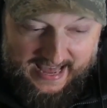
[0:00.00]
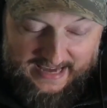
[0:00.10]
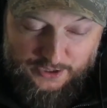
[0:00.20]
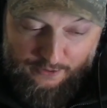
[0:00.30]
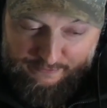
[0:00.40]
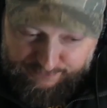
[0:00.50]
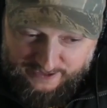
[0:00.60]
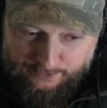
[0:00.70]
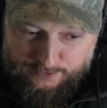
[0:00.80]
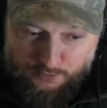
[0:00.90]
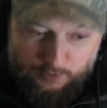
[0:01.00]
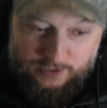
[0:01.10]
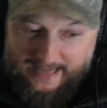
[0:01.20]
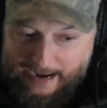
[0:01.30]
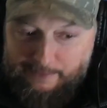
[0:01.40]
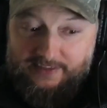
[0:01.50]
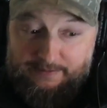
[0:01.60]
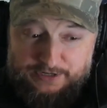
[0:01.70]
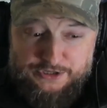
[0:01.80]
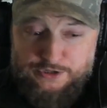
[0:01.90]
and your fears were allowing
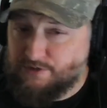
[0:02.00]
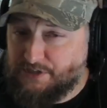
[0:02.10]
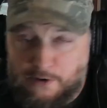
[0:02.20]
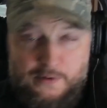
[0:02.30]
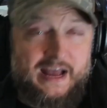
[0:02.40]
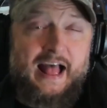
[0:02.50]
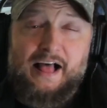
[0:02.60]
them to do so.